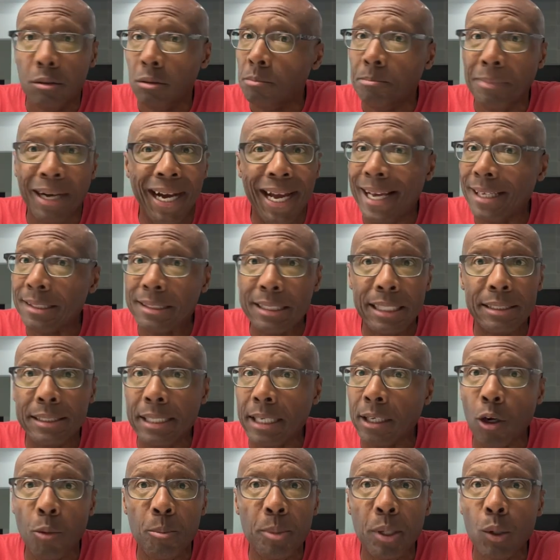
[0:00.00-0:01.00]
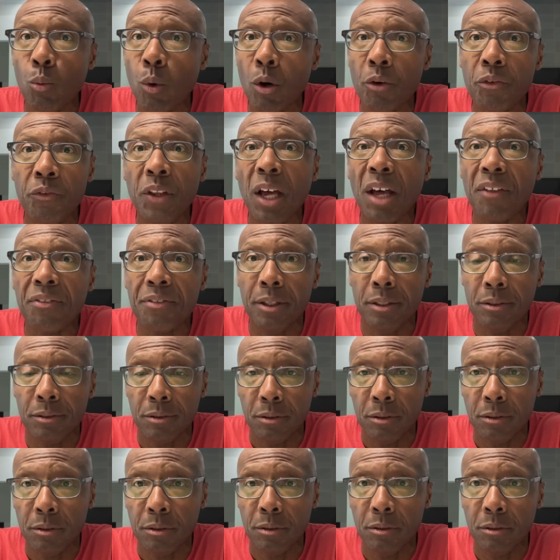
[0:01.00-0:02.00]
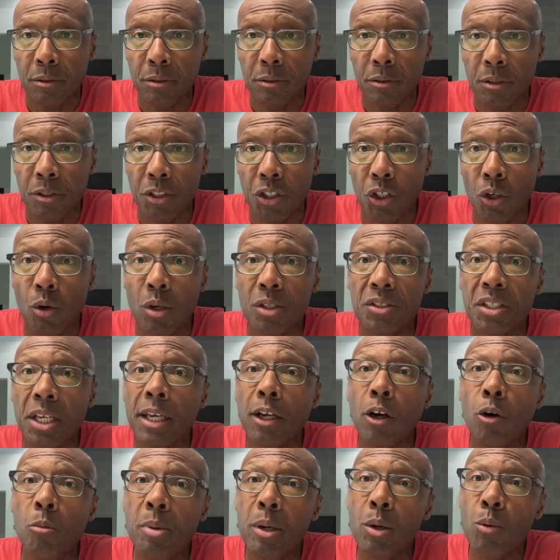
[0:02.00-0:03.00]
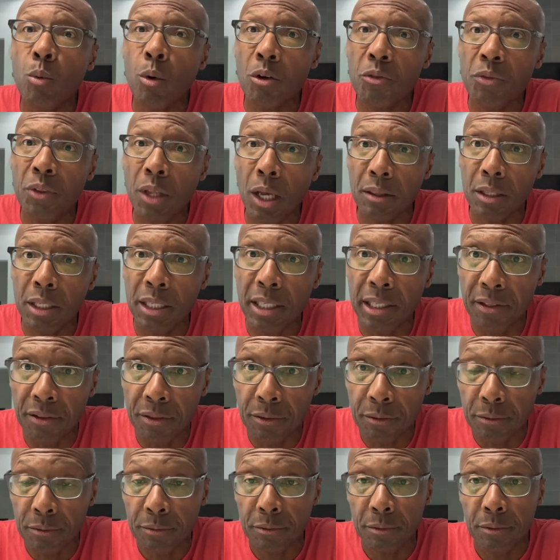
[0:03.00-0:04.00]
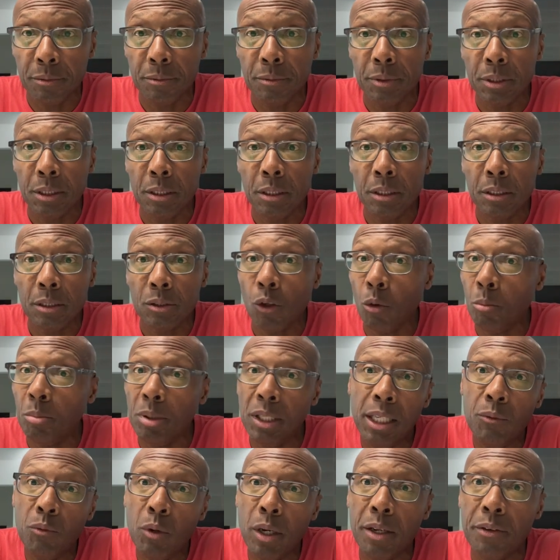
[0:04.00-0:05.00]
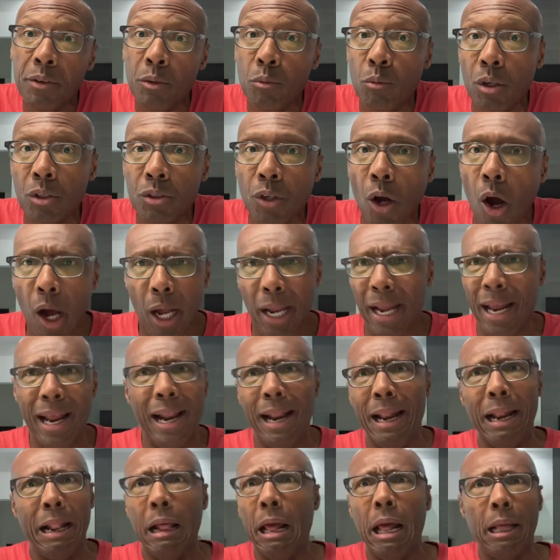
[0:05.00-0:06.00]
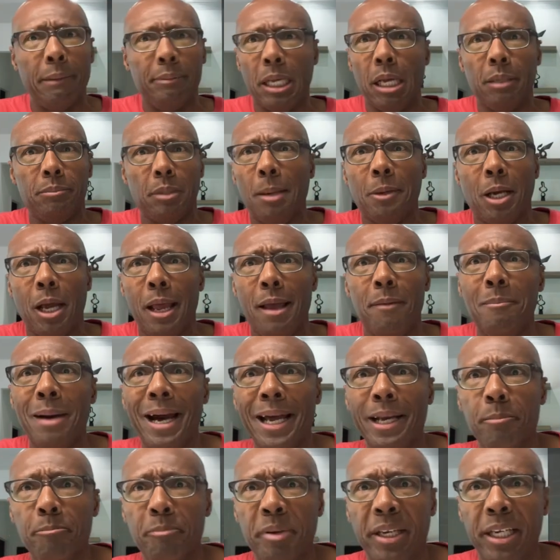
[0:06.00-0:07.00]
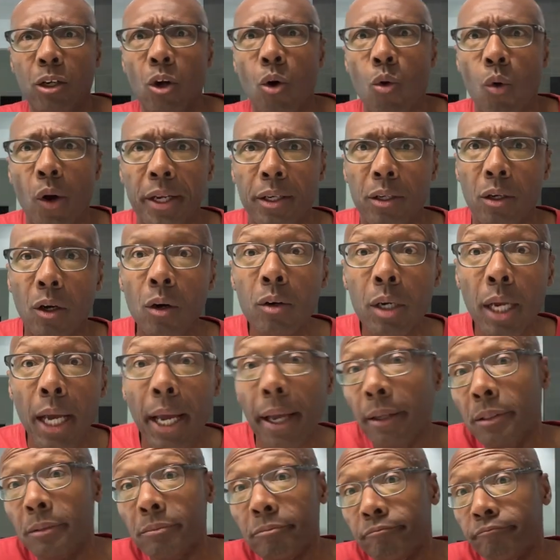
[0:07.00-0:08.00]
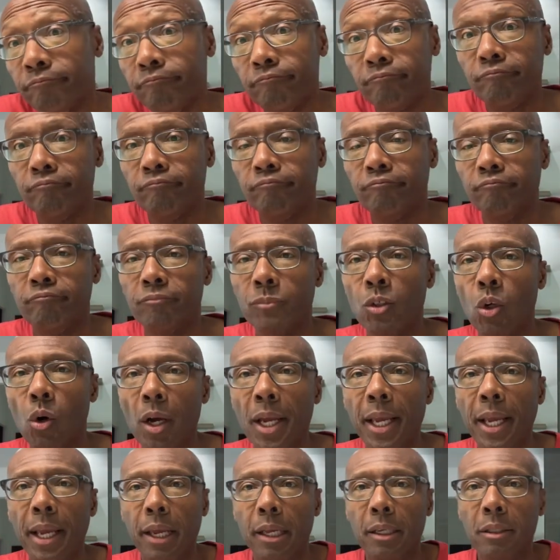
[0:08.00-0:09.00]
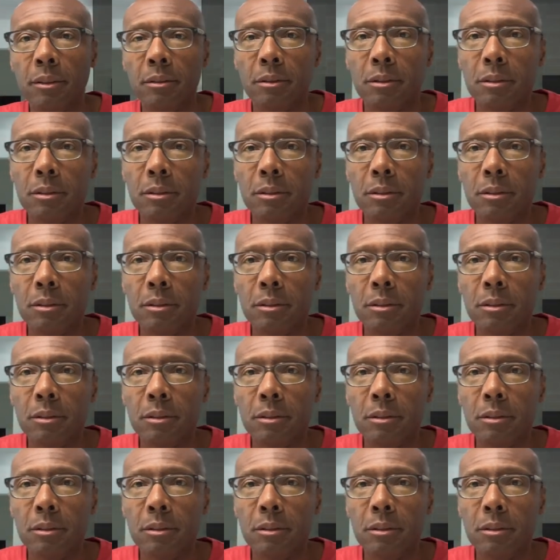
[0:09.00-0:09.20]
my assets ain't gonna be worth nothing. Yours ain't gonna be worth nothing either. So believe whatever you want to. Oh, yeah, I'm gonna have mine in Bitcoin. Okay, go ahead.